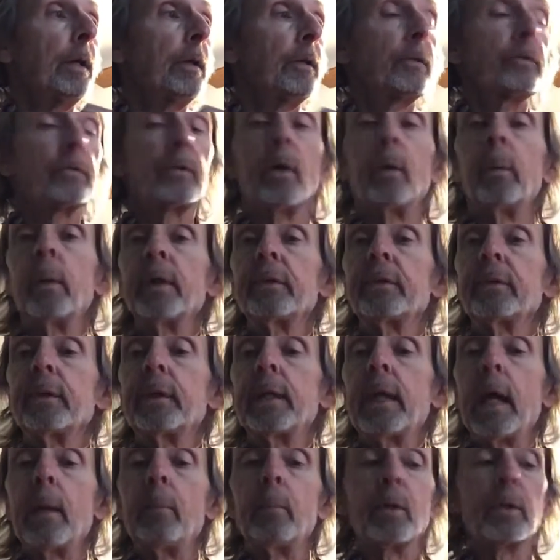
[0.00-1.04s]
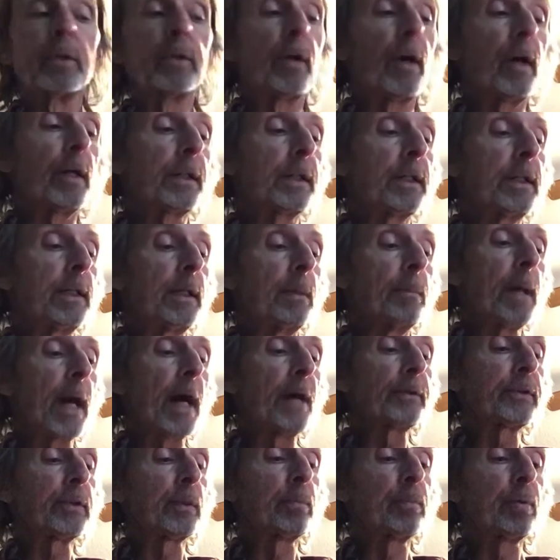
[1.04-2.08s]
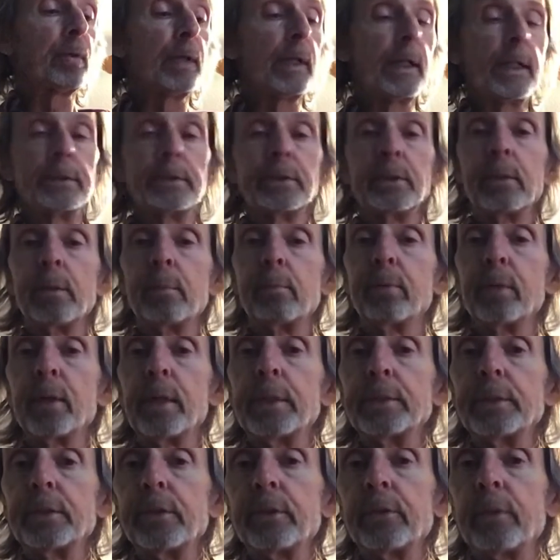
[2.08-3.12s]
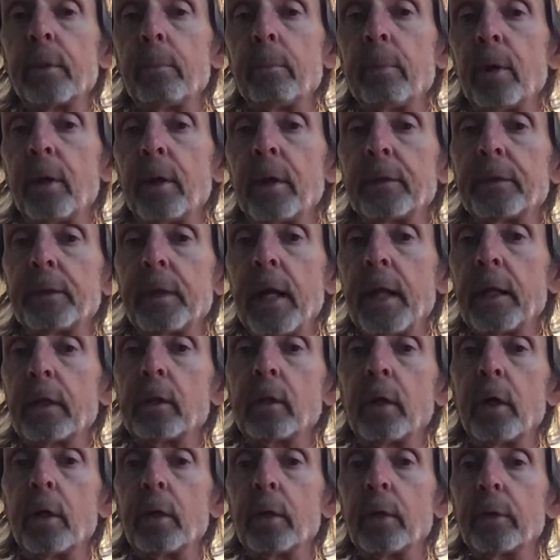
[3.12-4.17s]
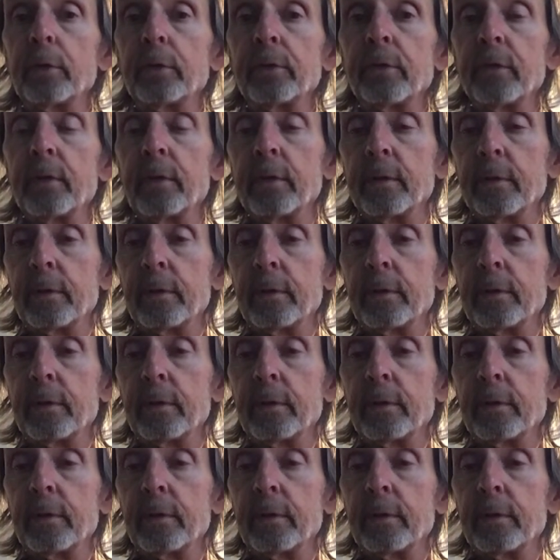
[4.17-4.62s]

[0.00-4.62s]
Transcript: So once again, we're talking about the bridge. The bridge is the part that goes.